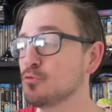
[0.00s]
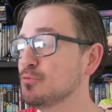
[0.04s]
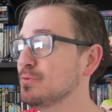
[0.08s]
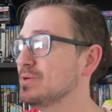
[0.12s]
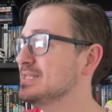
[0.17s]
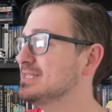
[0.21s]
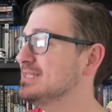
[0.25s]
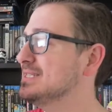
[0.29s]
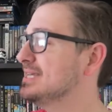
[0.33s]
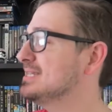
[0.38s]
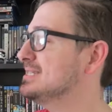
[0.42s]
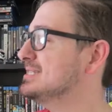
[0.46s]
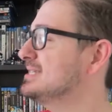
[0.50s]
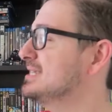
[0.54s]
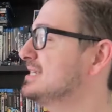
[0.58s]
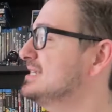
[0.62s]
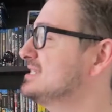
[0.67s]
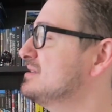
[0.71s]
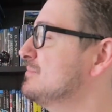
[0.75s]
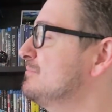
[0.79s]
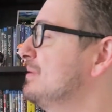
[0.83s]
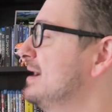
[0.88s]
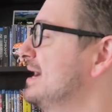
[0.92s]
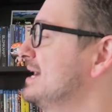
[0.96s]

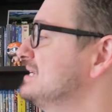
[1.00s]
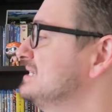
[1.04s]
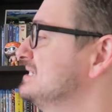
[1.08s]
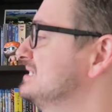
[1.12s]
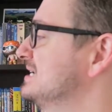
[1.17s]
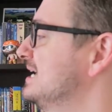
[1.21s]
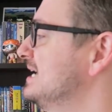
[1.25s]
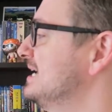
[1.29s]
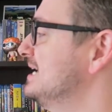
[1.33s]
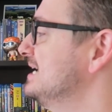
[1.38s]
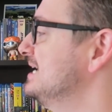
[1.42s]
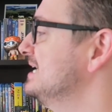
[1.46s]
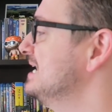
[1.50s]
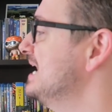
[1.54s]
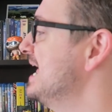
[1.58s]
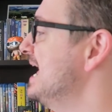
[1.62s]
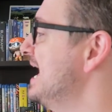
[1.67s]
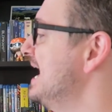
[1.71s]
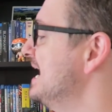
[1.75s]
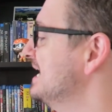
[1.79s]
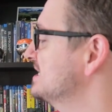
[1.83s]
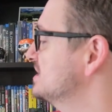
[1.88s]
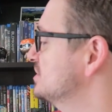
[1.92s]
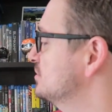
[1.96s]
Resistance by Don
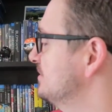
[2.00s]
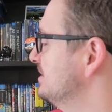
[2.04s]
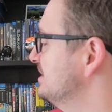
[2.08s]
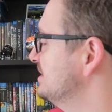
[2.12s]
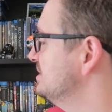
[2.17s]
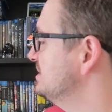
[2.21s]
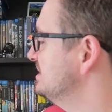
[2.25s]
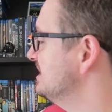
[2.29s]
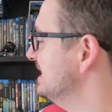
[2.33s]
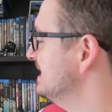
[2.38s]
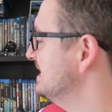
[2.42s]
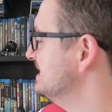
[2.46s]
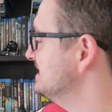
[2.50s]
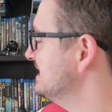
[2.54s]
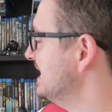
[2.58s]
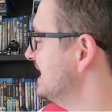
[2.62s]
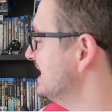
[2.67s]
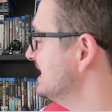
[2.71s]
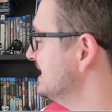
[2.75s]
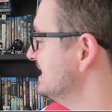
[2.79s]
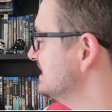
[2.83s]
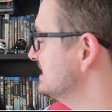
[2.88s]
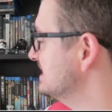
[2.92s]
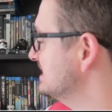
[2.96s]
Eskridge is
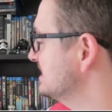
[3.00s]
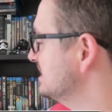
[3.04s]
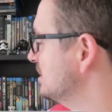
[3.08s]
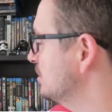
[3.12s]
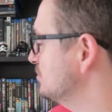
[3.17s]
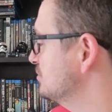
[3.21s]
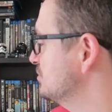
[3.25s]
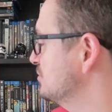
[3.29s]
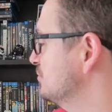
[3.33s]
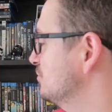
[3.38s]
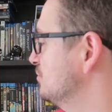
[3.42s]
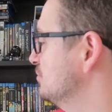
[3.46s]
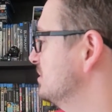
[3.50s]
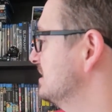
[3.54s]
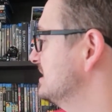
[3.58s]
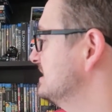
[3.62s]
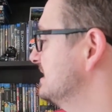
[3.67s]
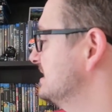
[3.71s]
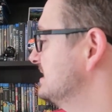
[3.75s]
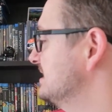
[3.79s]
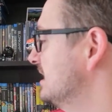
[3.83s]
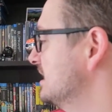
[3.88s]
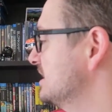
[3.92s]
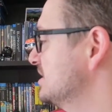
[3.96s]
a social
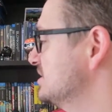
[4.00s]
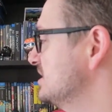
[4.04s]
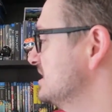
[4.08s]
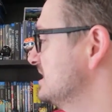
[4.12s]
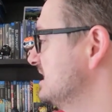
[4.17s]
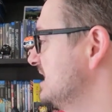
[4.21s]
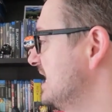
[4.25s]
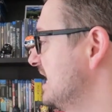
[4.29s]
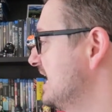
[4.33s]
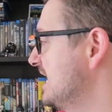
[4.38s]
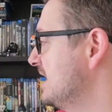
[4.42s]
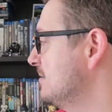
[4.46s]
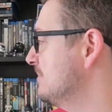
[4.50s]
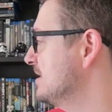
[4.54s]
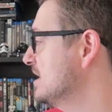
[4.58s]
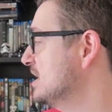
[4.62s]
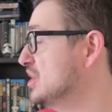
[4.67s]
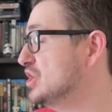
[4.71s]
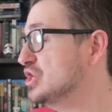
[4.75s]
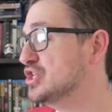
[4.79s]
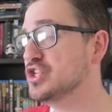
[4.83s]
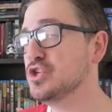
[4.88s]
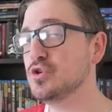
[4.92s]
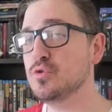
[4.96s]
deduction game
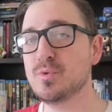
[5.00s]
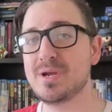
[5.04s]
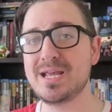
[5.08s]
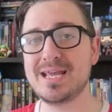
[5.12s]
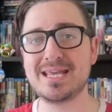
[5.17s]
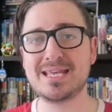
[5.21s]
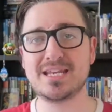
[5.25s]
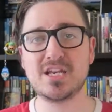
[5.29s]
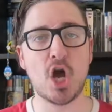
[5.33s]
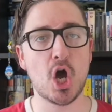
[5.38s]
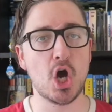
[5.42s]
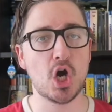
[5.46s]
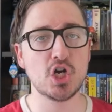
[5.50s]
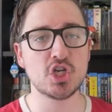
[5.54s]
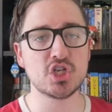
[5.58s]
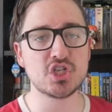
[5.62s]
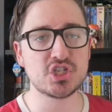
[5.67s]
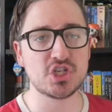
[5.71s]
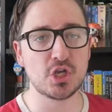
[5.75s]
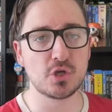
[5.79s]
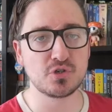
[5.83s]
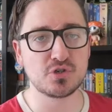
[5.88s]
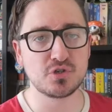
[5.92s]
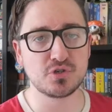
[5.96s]
to end all
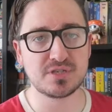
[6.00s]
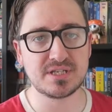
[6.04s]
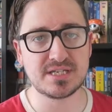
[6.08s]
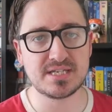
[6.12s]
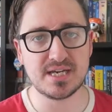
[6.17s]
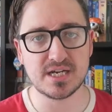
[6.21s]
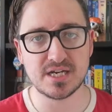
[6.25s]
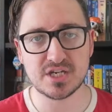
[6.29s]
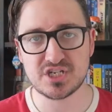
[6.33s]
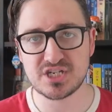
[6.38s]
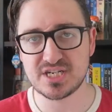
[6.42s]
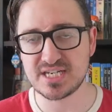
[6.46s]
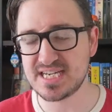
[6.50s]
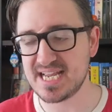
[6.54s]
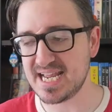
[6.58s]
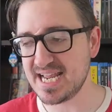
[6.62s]
social deduction